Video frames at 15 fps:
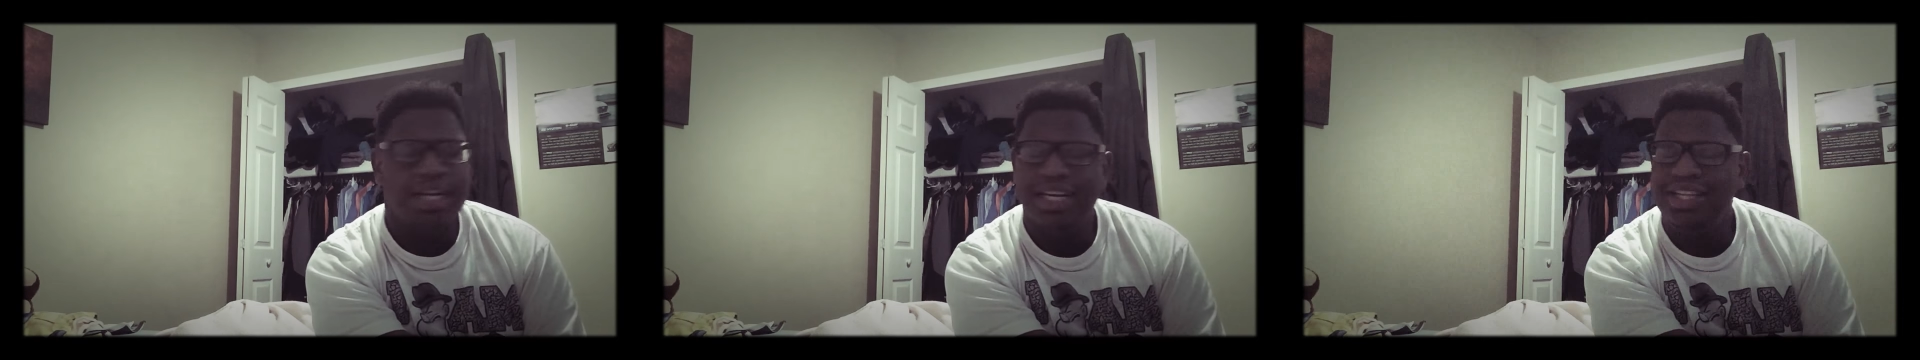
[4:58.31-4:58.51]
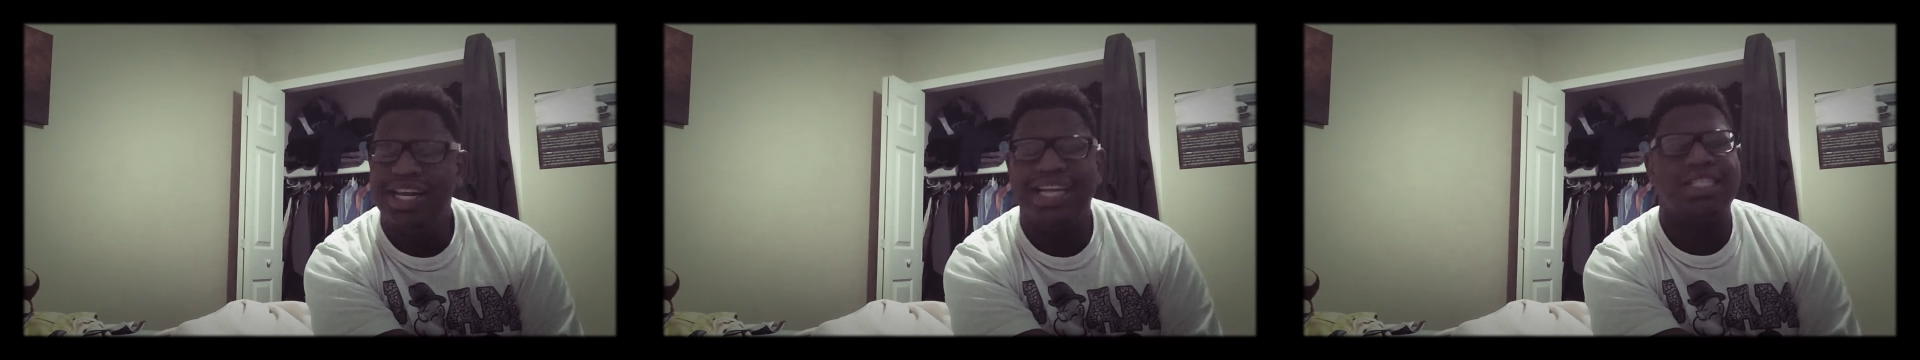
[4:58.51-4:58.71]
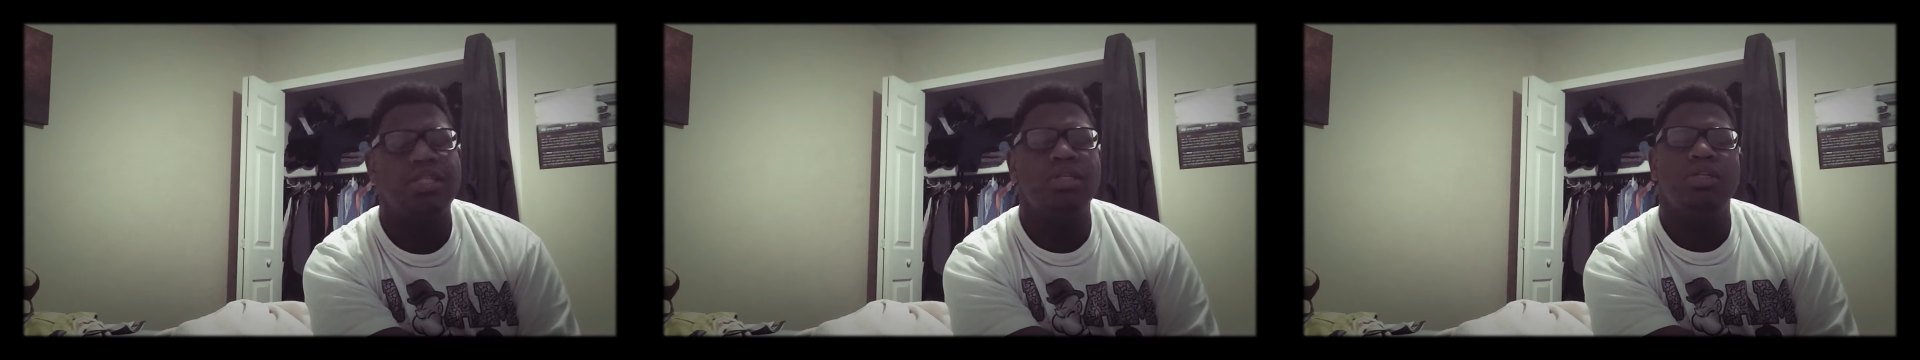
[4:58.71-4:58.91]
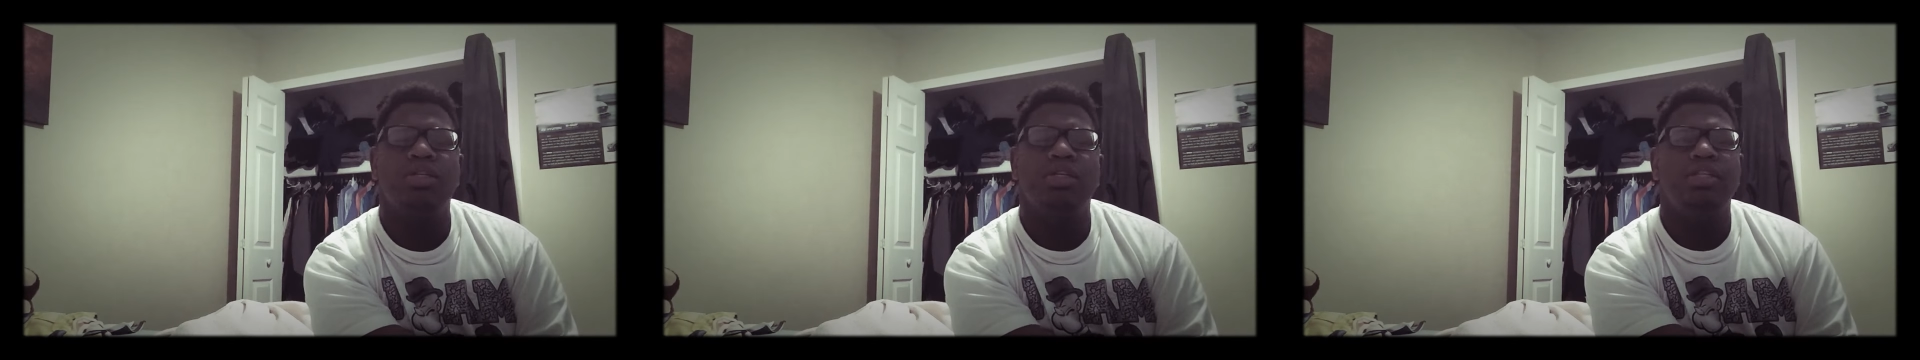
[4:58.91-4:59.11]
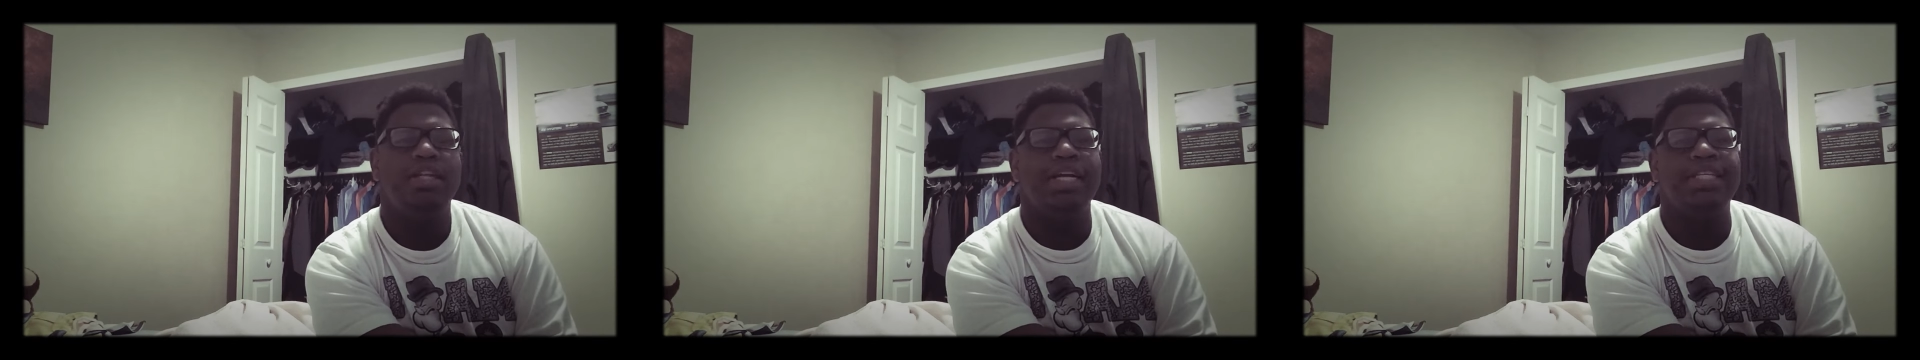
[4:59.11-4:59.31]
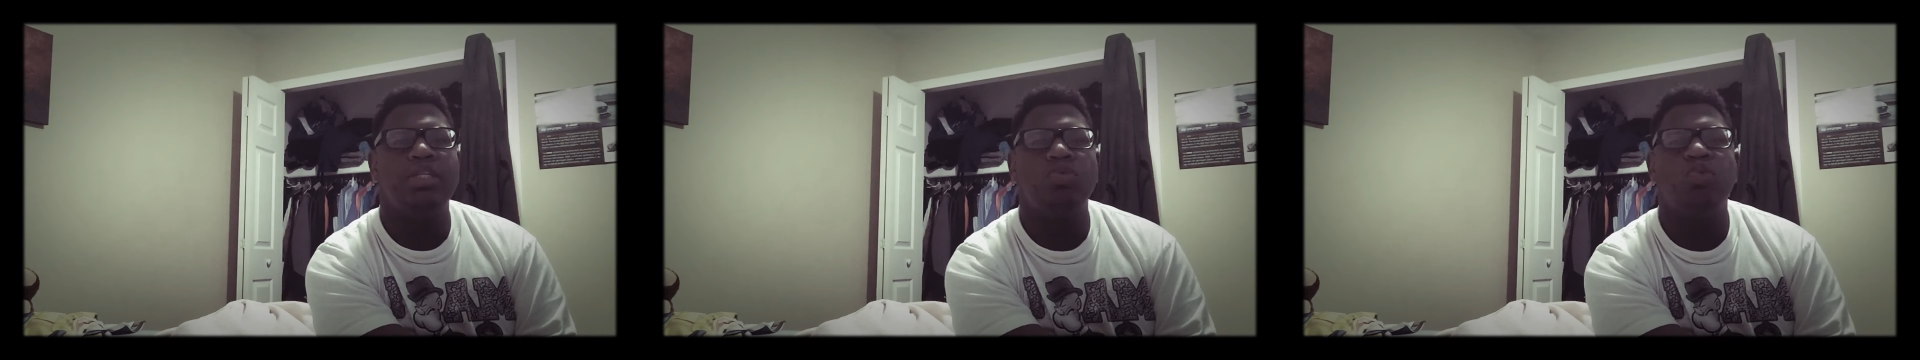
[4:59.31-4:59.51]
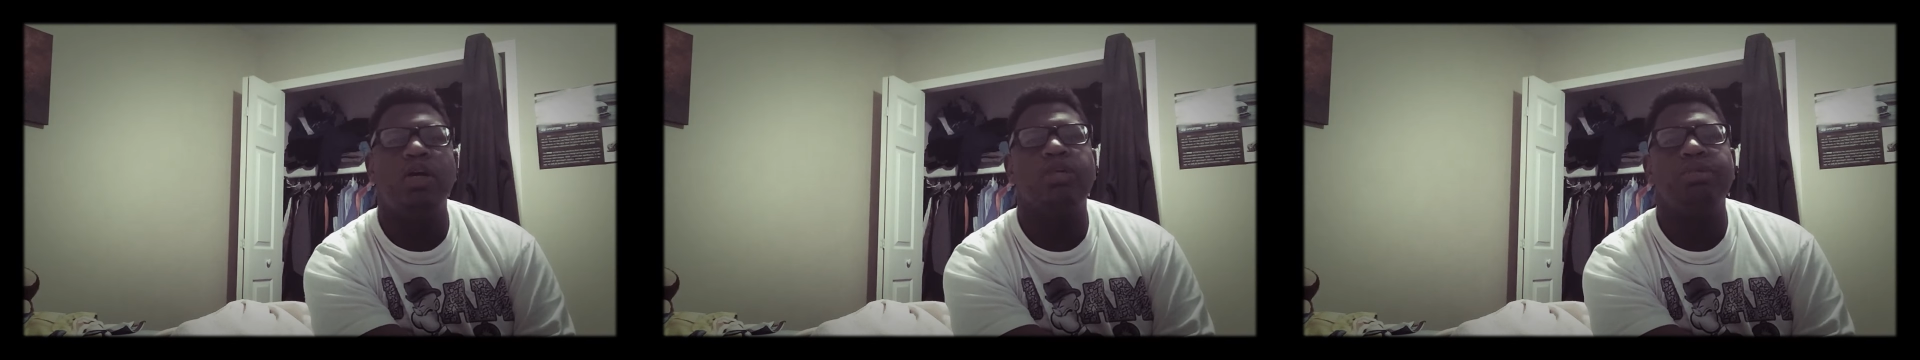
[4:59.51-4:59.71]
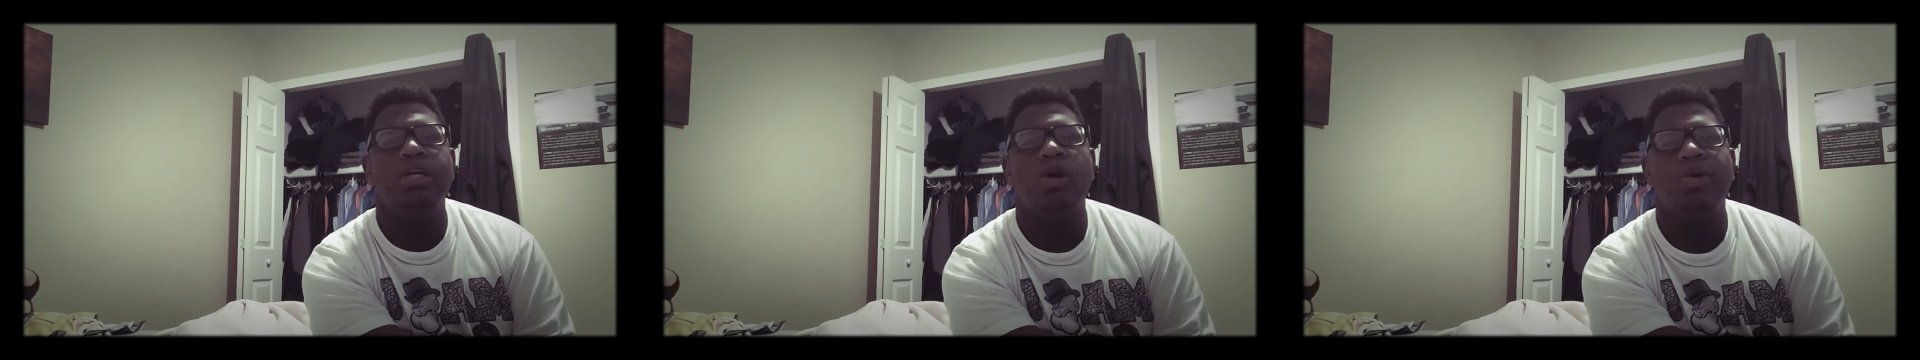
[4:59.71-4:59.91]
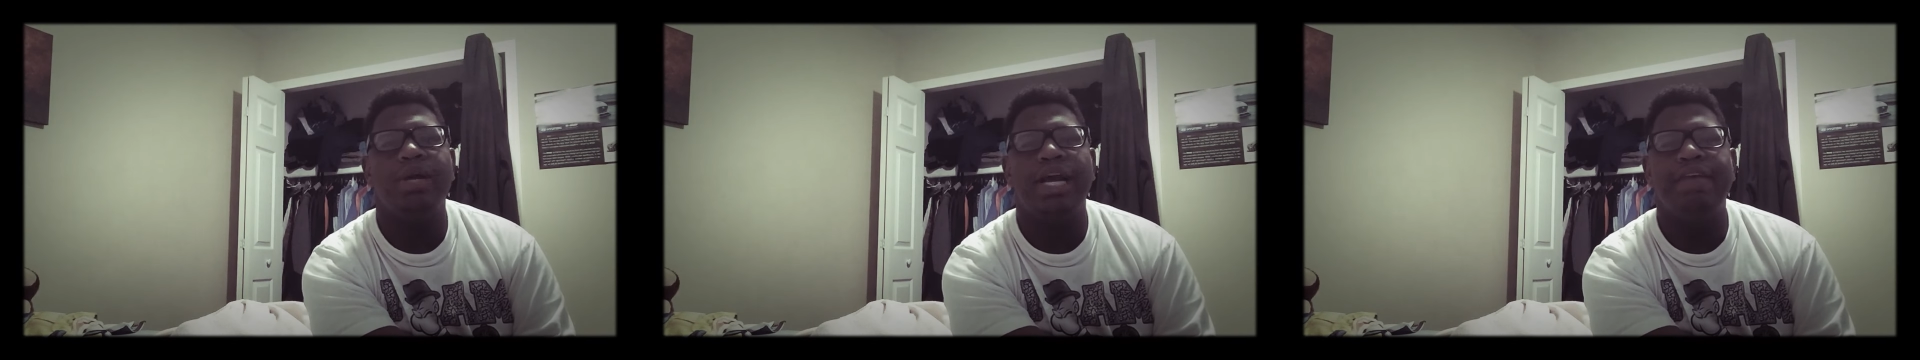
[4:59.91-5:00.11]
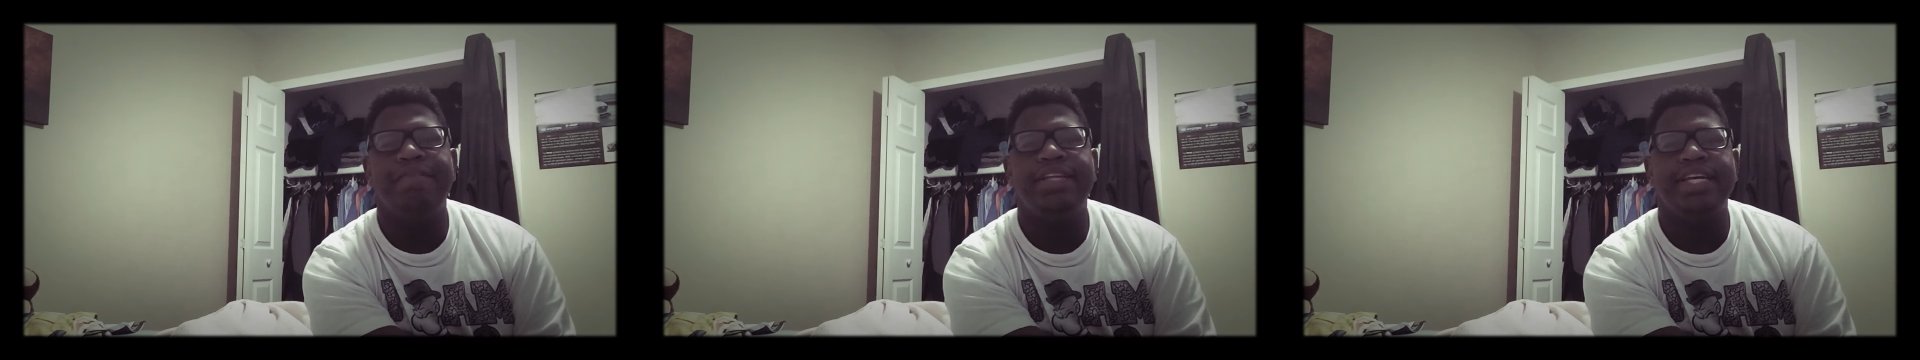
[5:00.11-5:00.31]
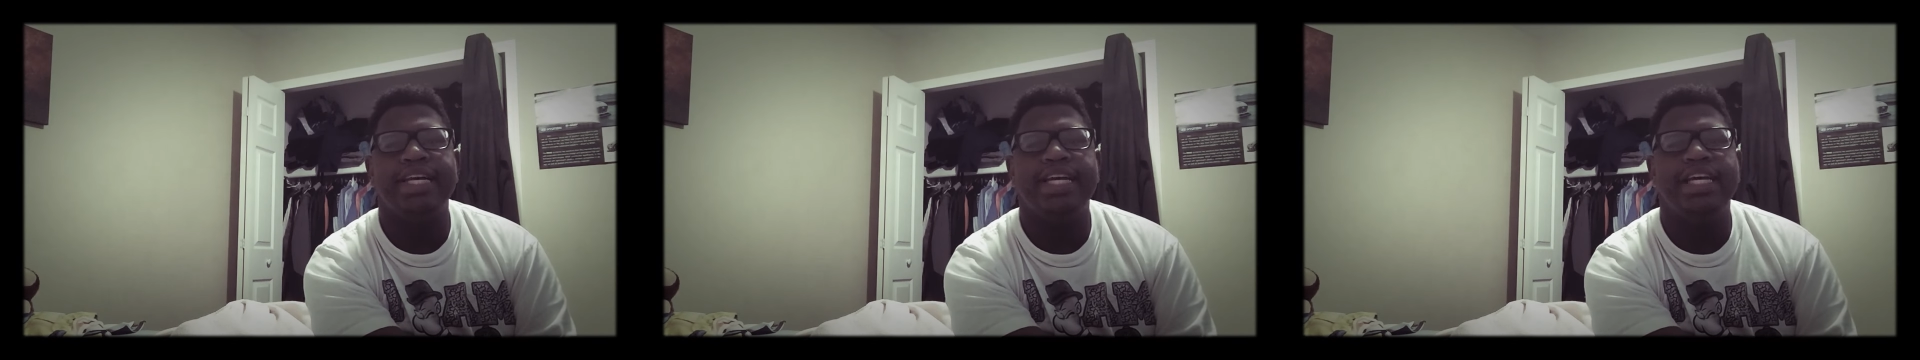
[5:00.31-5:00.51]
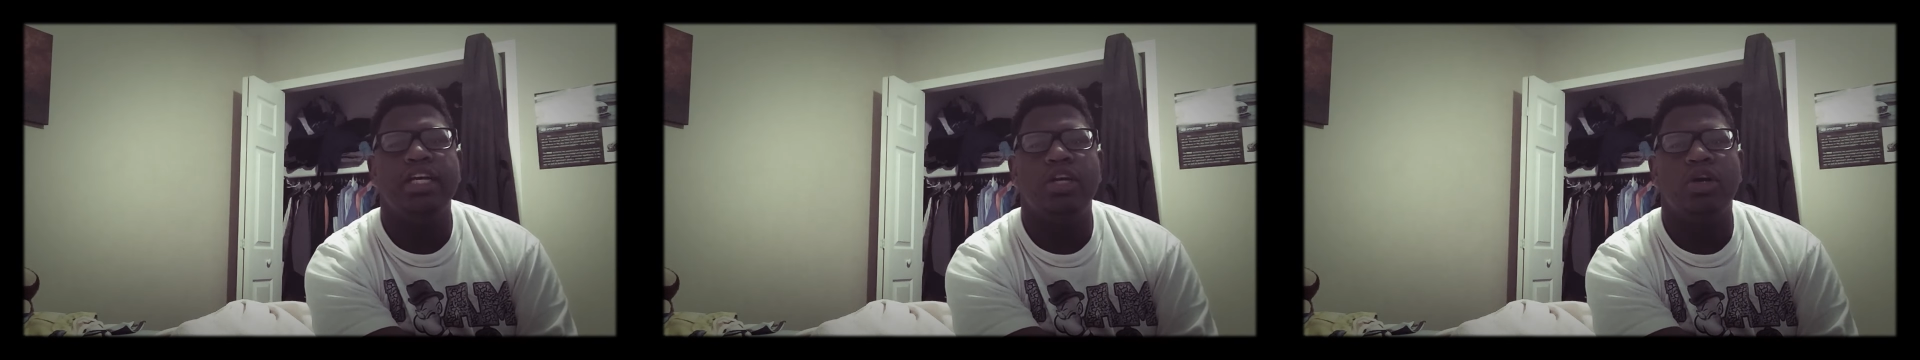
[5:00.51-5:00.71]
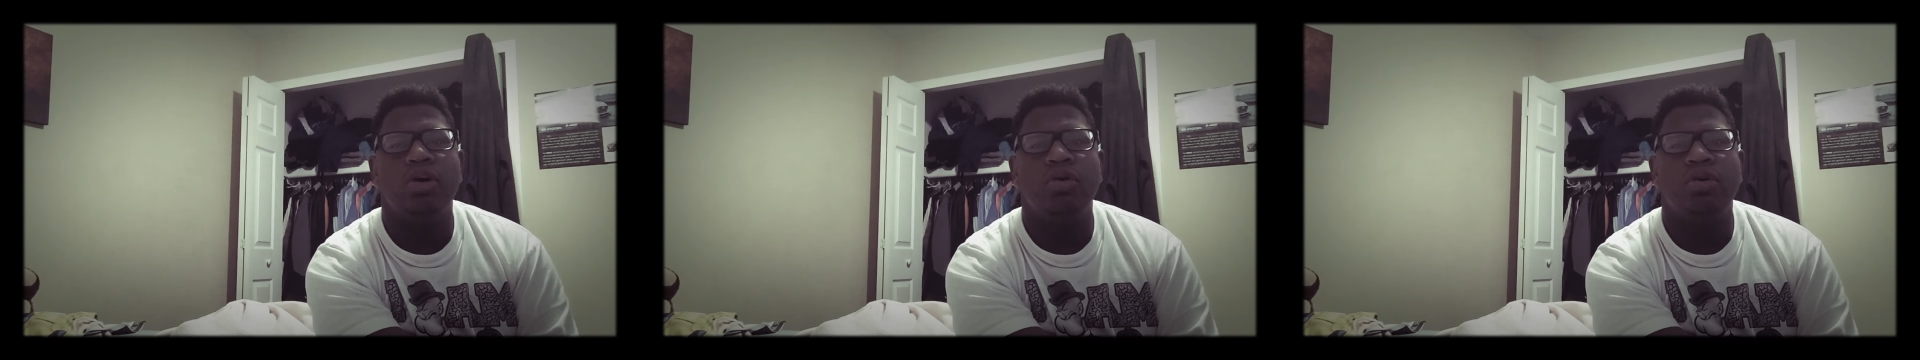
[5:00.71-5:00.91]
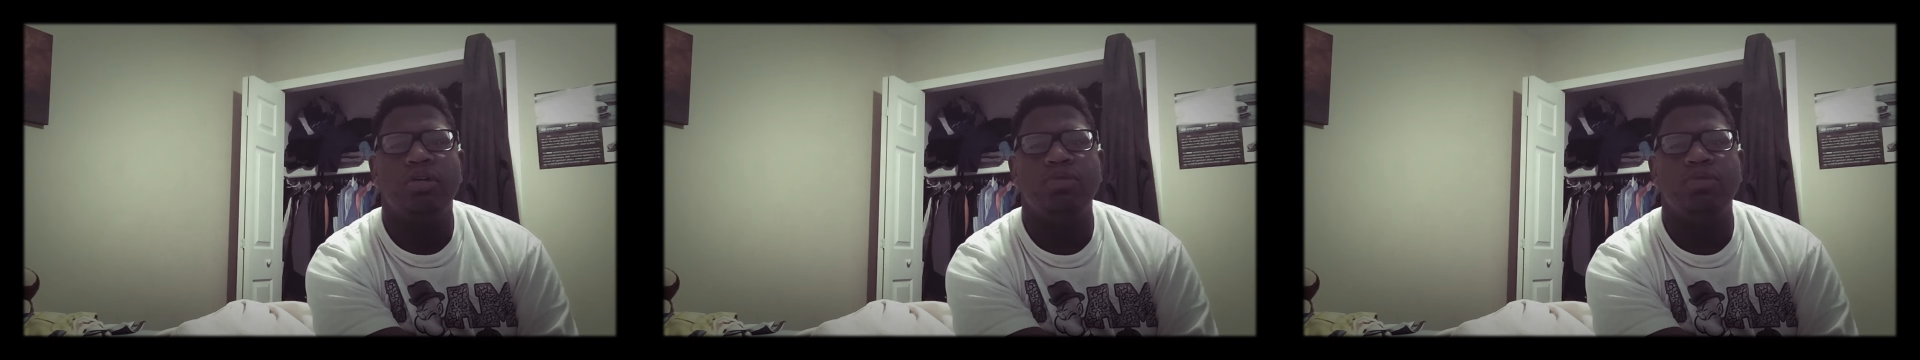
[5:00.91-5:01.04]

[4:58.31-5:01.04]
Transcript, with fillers: it doesn't, nothing works when you hold everything in, you know.